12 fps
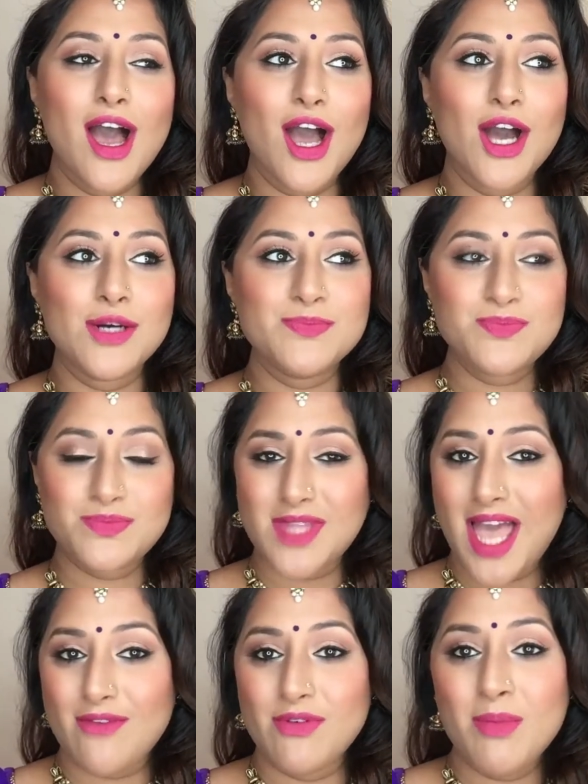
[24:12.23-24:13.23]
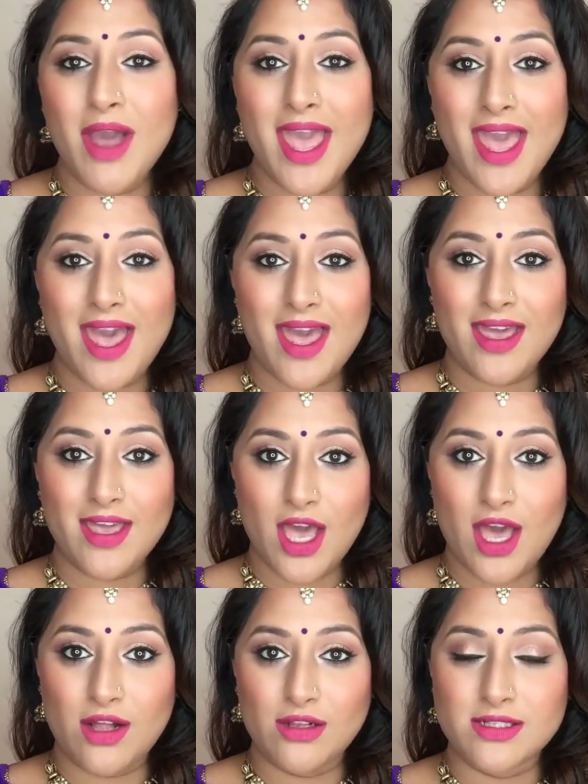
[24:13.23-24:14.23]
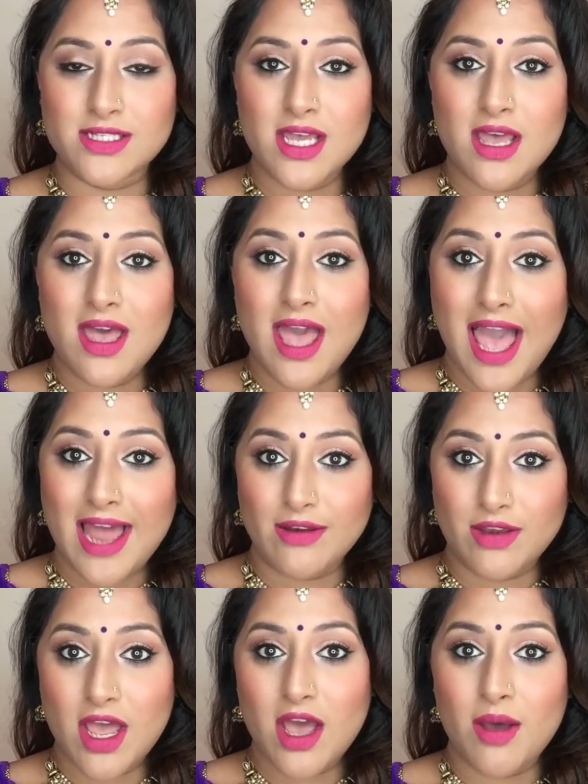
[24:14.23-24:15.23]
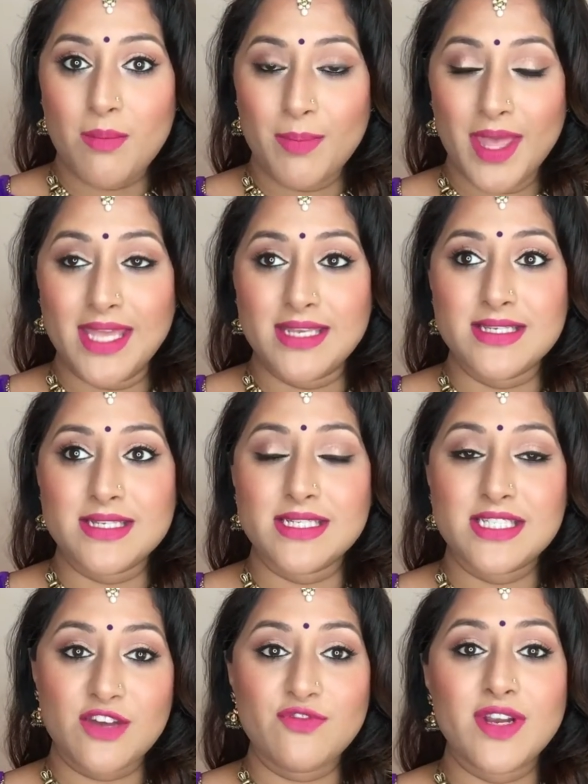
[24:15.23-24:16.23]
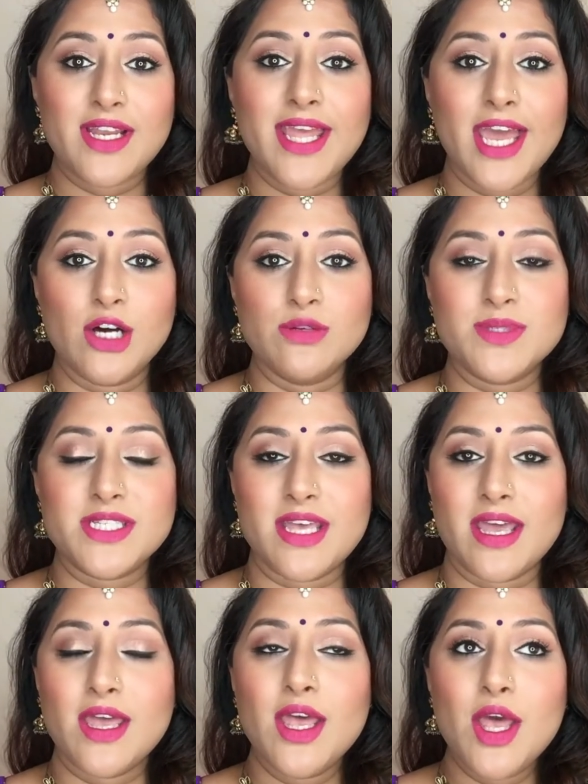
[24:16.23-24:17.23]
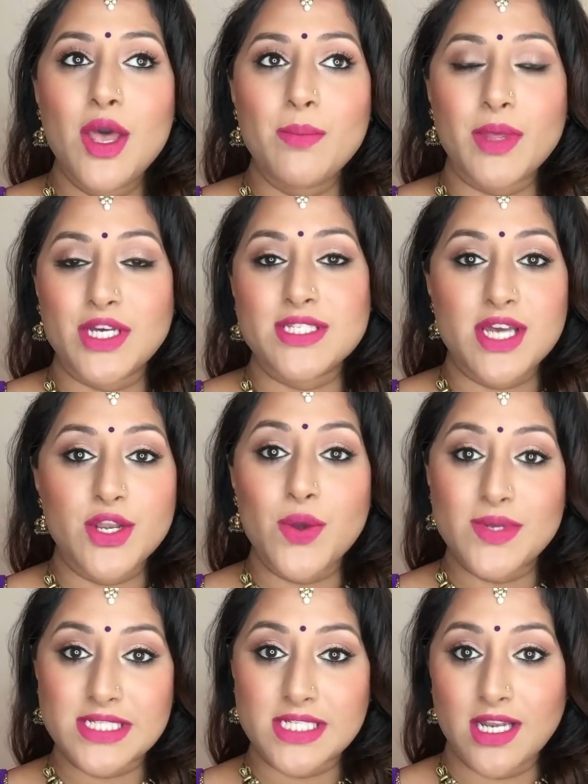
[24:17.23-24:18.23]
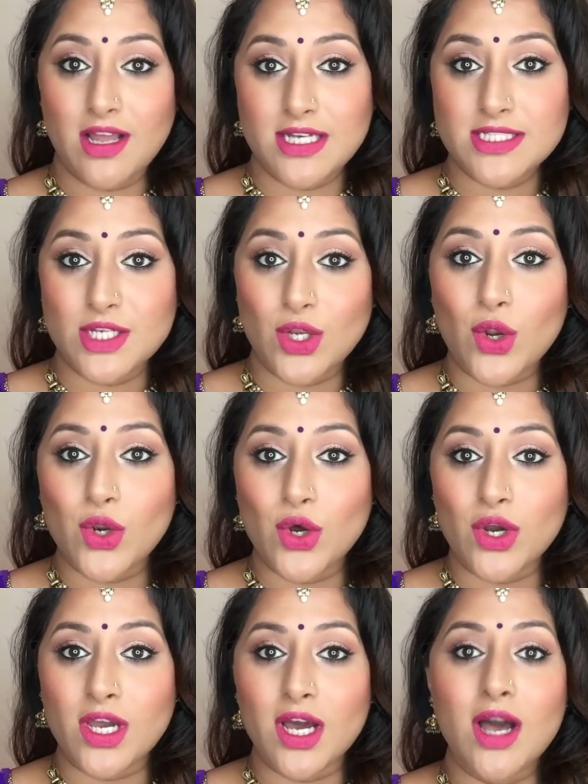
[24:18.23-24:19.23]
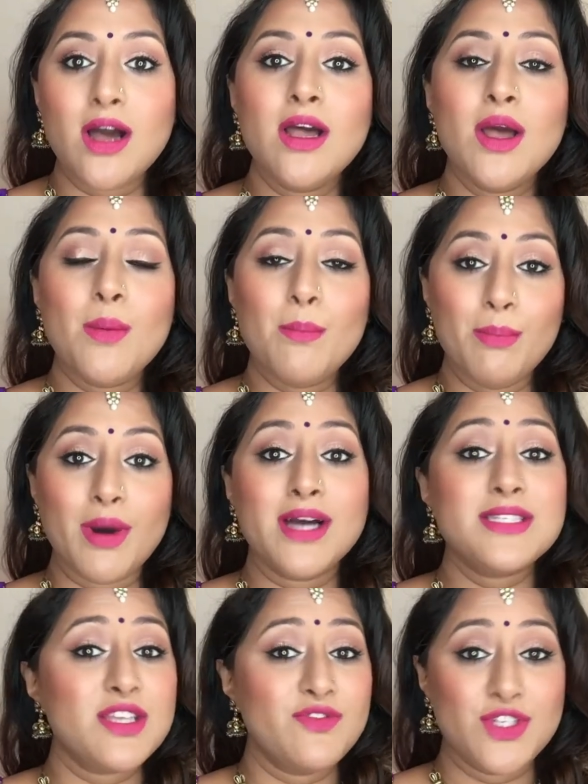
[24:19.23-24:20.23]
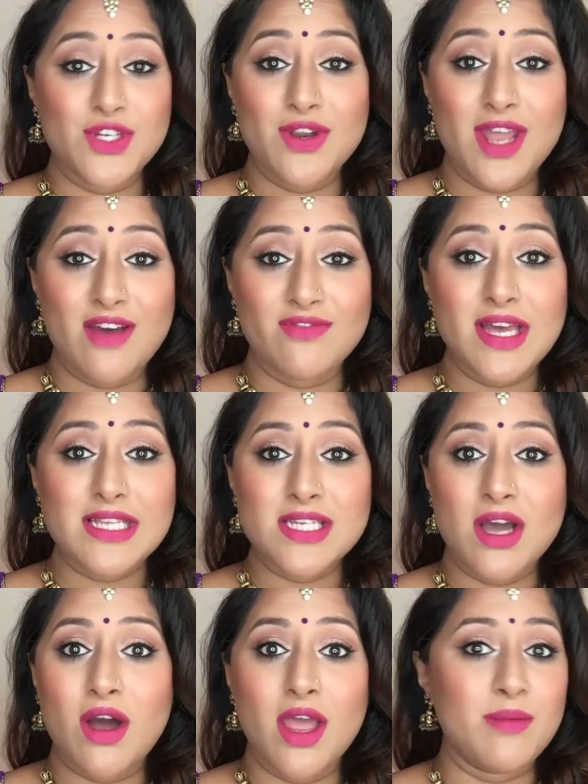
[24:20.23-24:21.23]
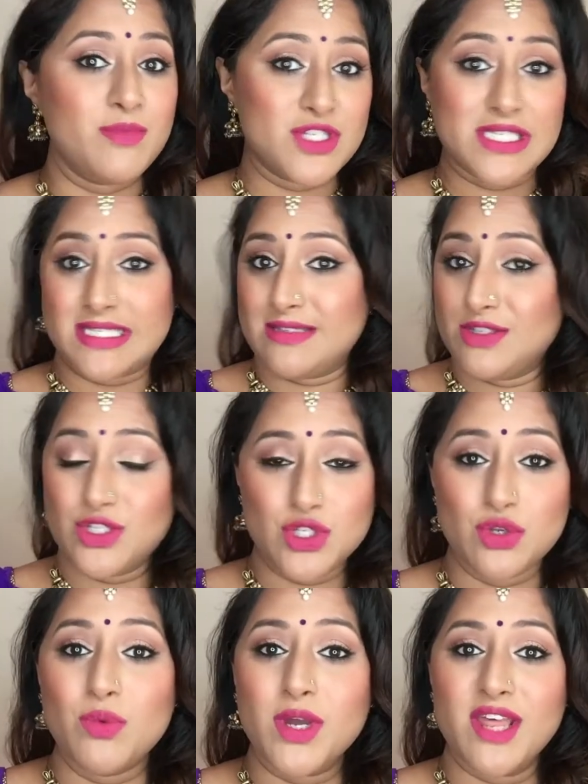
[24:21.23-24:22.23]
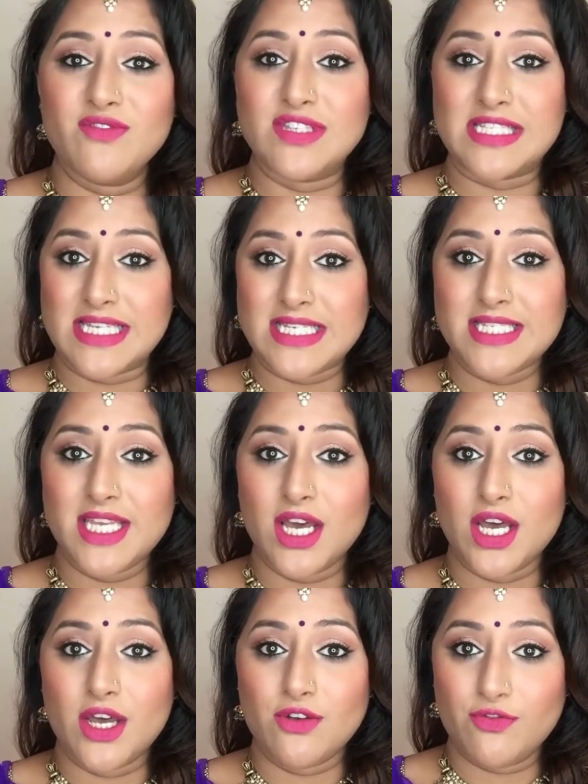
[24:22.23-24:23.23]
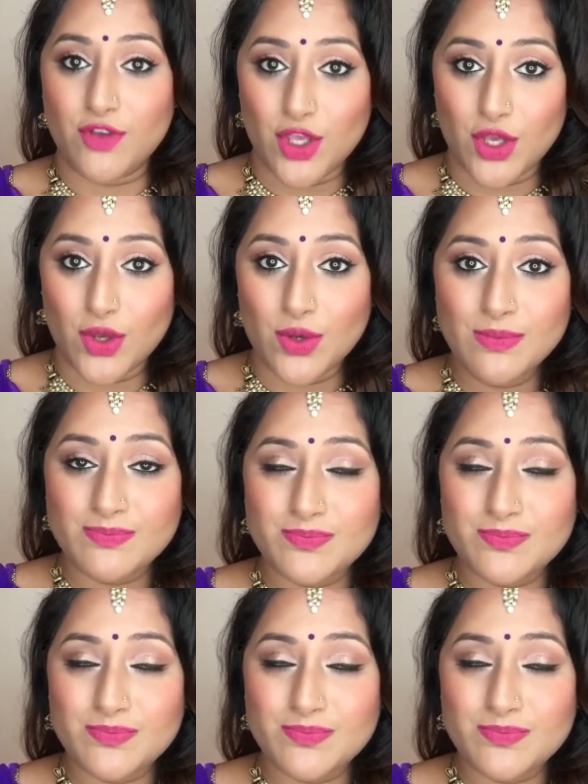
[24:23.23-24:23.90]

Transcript: Having my hair curled and pinned definitely helps it, because I know it's going to last a lot longer. But if you don't have that time, just do whatever's easier for you.